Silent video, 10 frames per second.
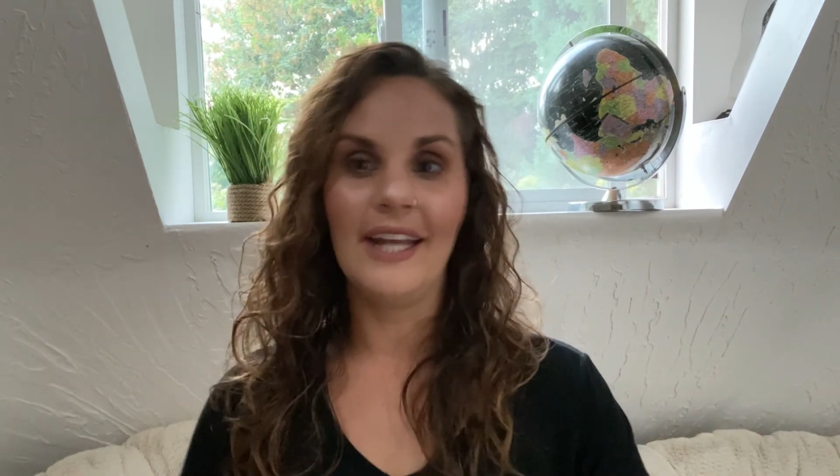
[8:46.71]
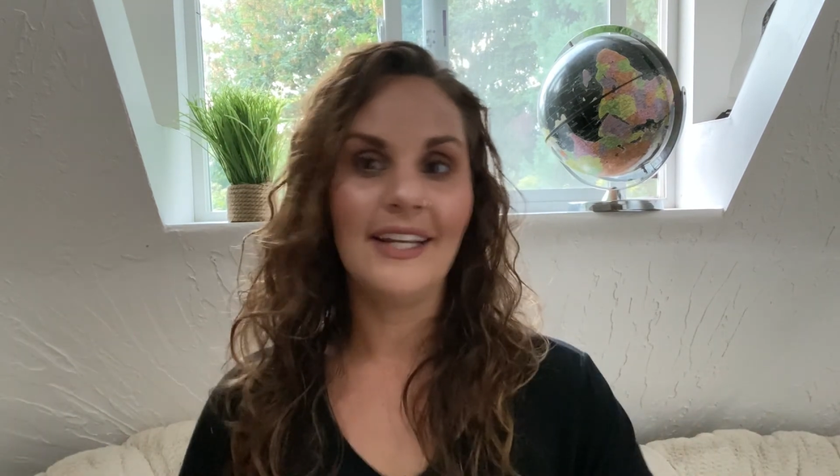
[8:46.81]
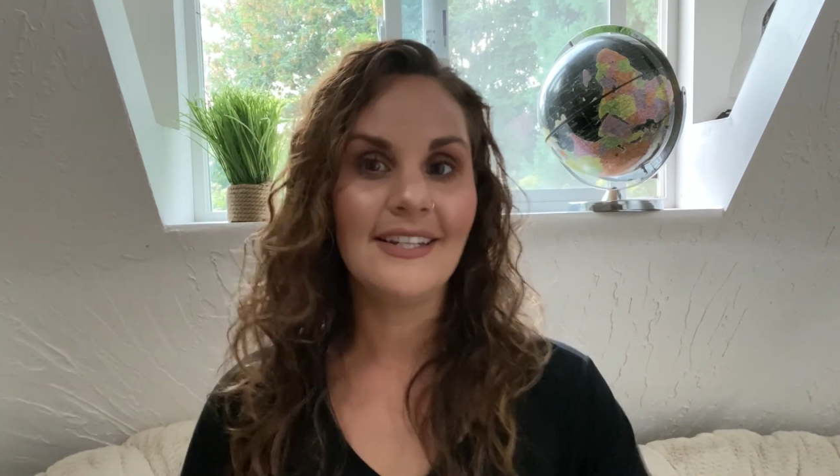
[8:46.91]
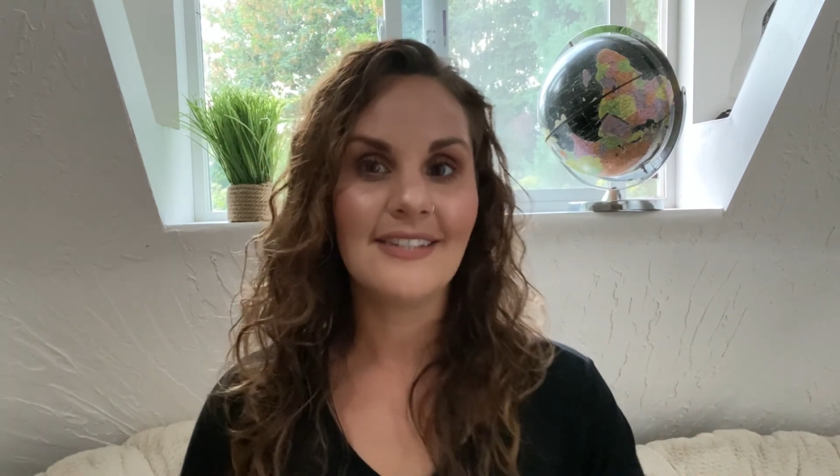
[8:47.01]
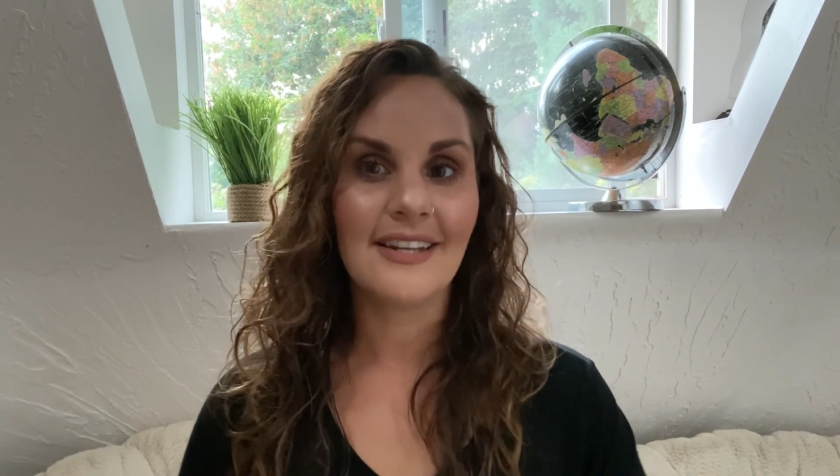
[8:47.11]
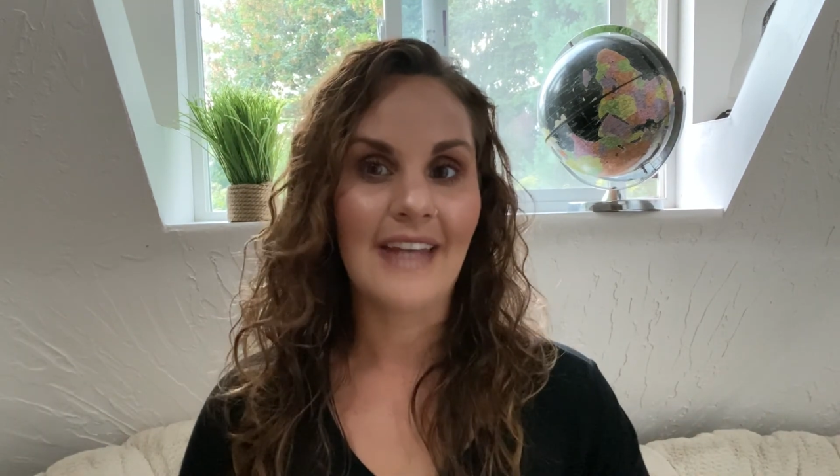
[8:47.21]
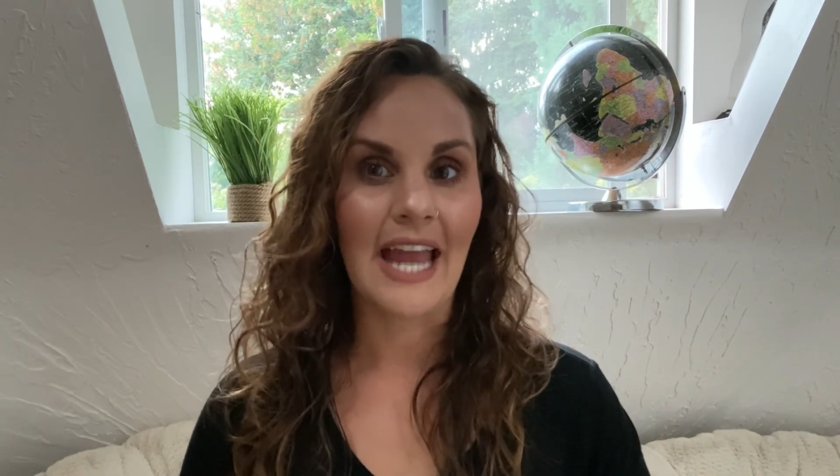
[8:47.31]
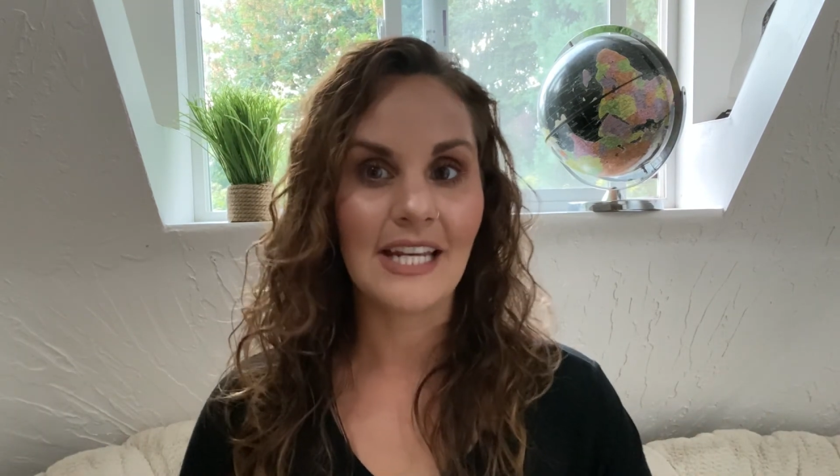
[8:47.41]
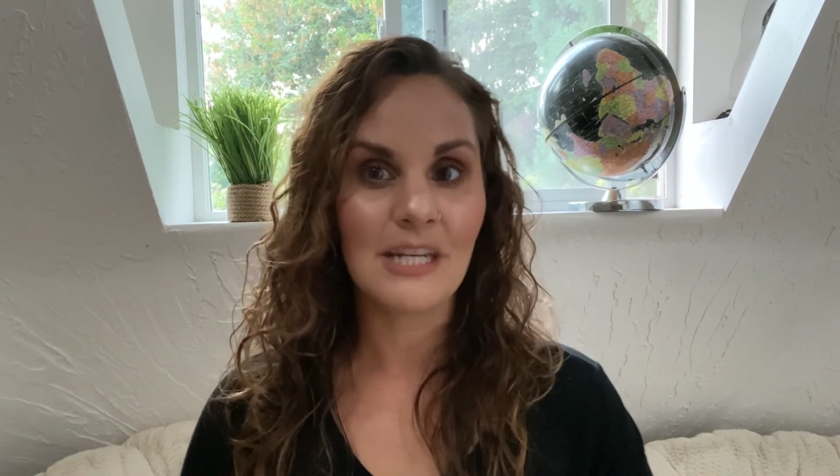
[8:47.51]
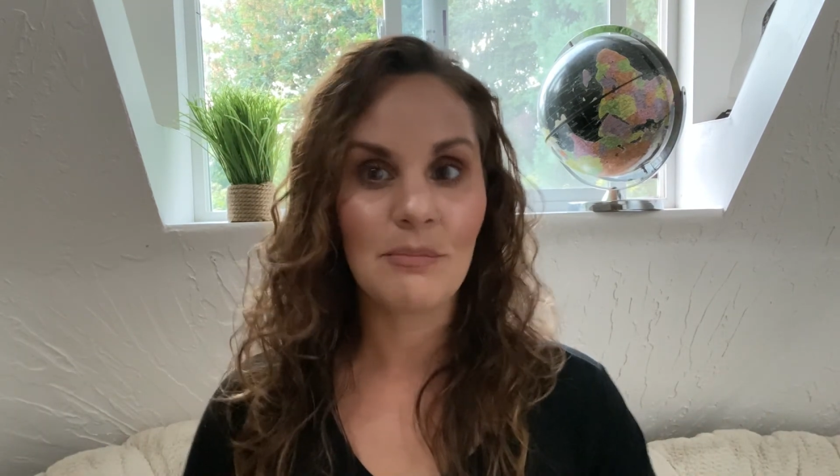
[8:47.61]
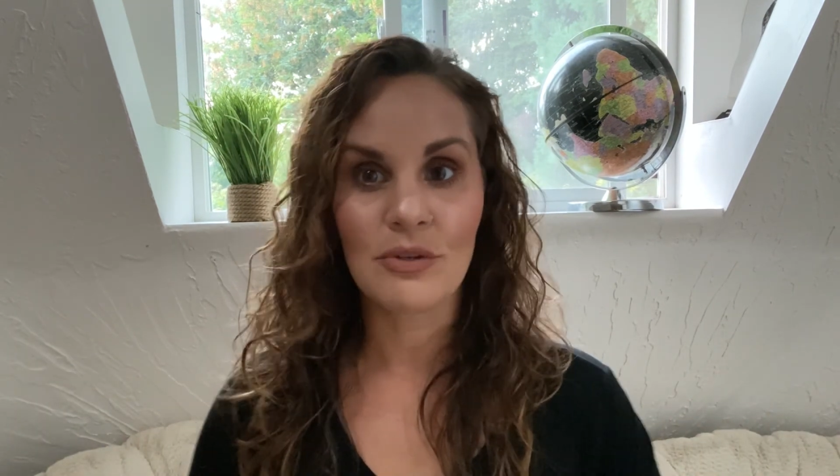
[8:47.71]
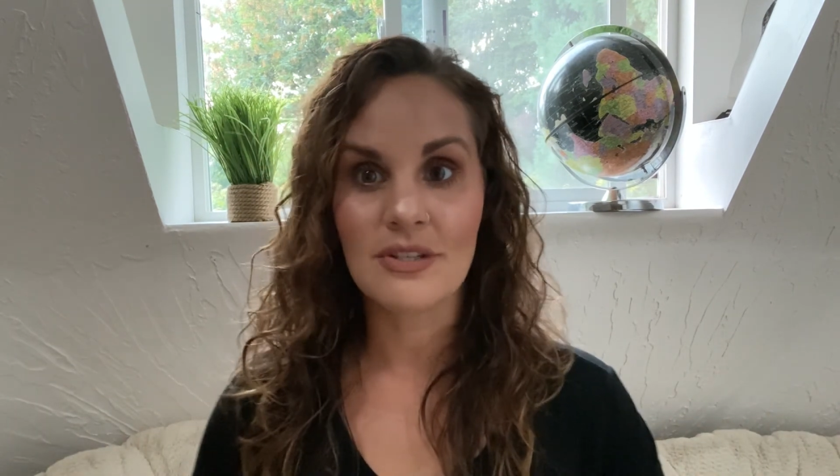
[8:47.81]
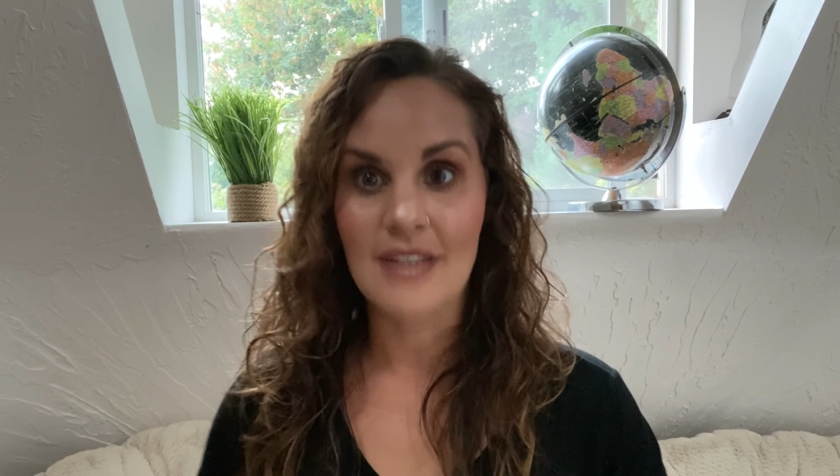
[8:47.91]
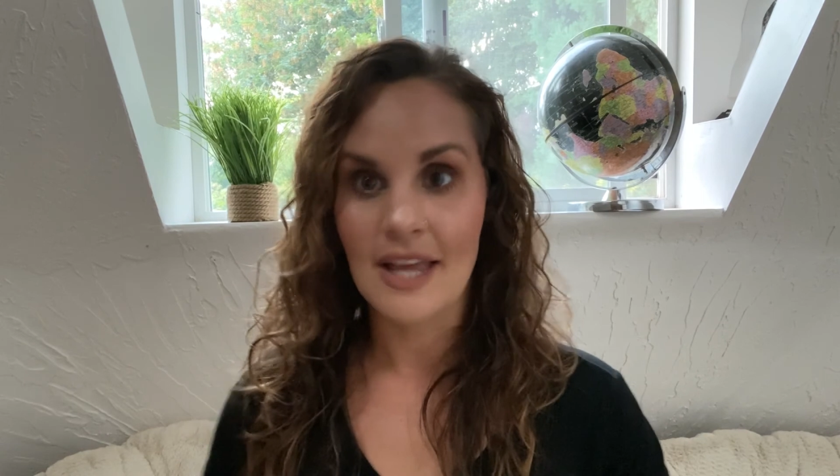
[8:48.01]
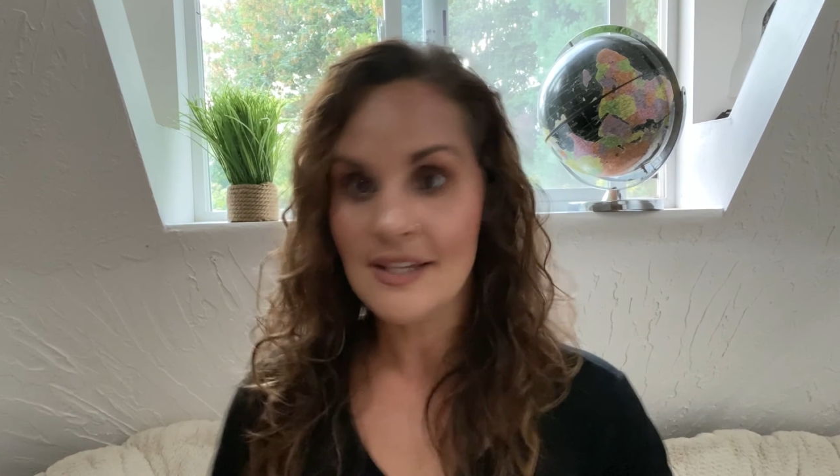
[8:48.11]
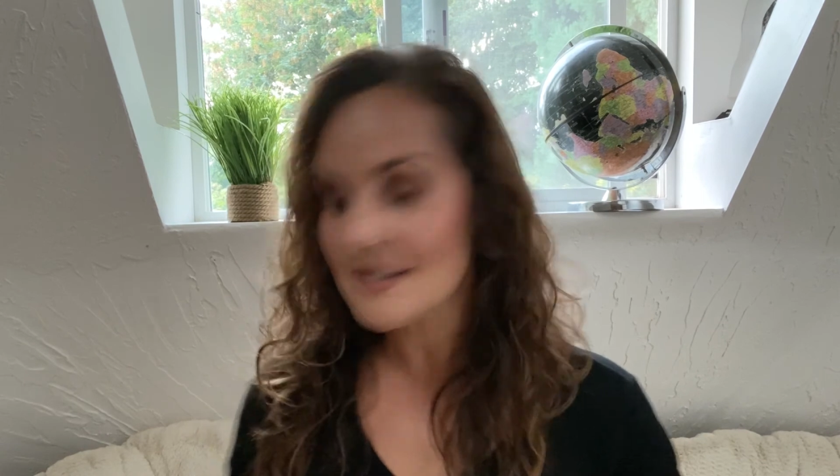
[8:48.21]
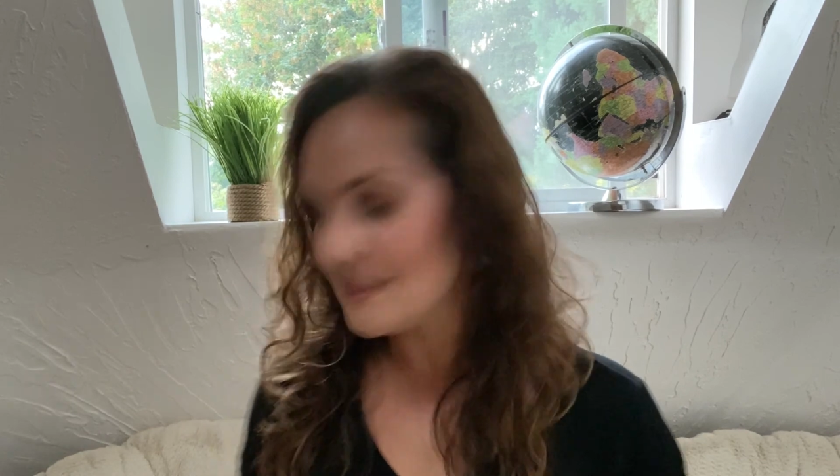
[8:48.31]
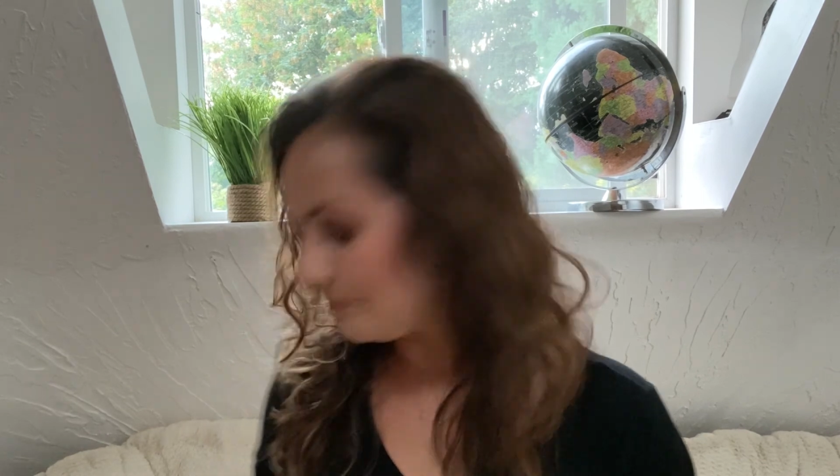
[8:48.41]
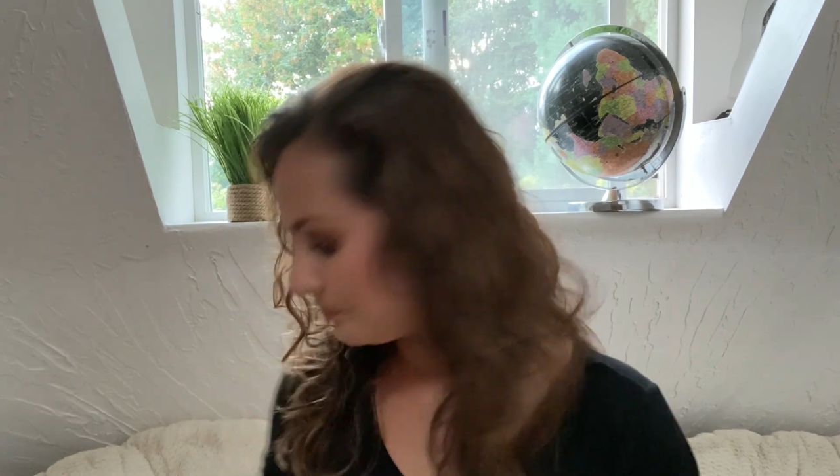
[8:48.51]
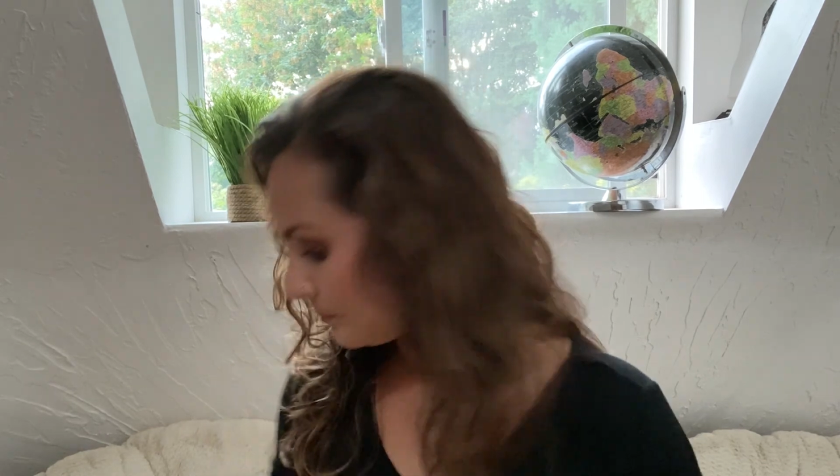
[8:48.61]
80 to 90%